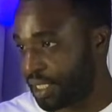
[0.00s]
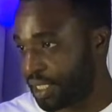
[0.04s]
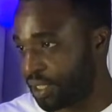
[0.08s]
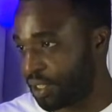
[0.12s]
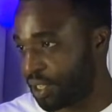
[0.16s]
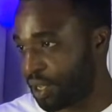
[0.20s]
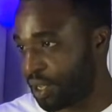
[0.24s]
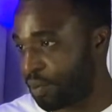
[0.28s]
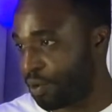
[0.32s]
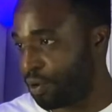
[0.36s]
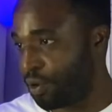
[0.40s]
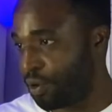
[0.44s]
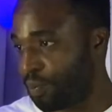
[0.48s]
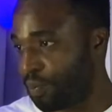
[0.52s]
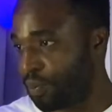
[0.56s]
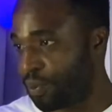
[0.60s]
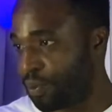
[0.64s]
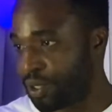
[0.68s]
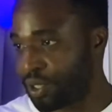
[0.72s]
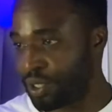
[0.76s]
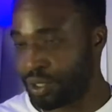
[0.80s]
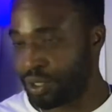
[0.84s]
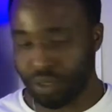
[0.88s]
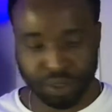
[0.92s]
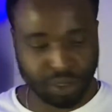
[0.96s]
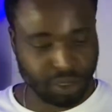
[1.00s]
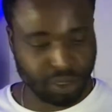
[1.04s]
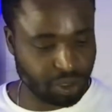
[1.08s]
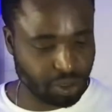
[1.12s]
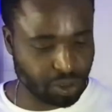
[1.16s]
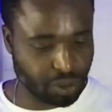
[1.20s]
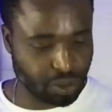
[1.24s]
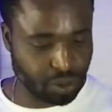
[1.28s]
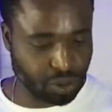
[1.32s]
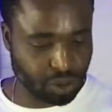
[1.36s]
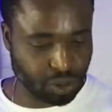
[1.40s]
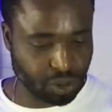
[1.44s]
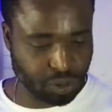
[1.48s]
So I'm going to post it on
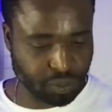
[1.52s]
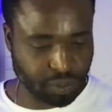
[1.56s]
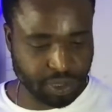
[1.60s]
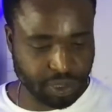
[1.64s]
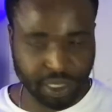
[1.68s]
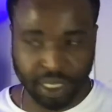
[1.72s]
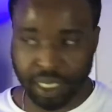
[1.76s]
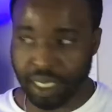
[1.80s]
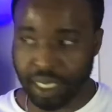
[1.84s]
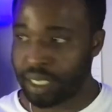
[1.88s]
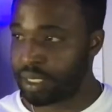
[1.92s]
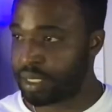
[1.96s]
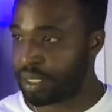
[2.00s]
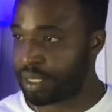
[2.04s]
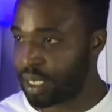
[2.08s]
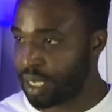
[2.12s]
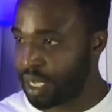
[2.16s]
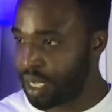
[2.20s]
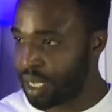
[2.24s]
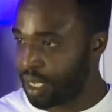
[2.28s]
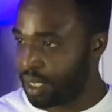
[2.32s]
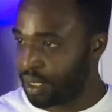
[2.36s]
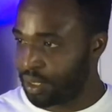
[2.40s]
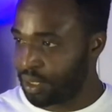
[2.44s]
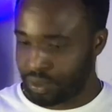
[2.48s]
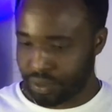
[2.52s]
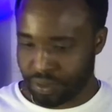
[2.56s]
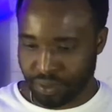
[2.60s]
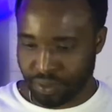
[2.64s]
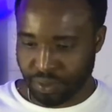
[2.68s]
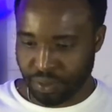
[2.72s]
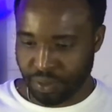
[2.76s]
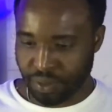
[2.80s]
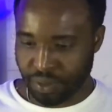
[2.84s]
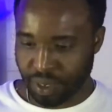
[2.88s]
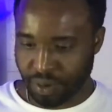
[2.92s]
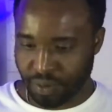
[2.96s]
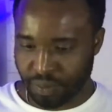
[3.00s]
the YouTube chat.
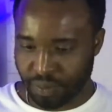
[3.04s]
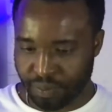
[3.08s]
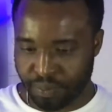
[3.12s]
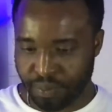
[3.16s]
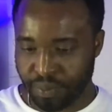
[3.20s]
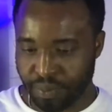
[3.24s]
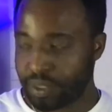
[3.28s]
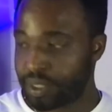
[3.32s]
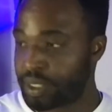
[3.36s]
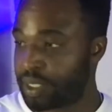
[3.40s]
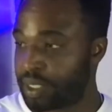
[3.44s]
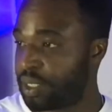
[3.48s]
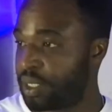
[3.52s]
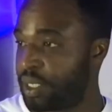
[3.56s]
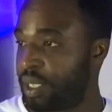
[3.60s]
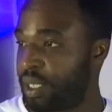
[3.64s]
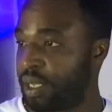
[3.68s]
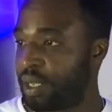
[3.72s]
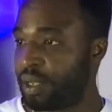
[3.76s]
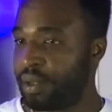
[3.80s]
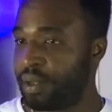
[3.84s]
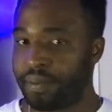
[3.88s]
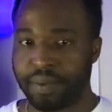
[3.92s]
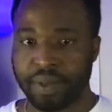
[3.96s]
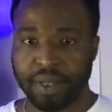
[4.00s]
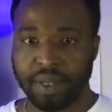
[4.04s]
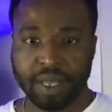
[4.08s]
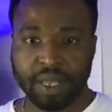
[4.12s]
So I'll post it there.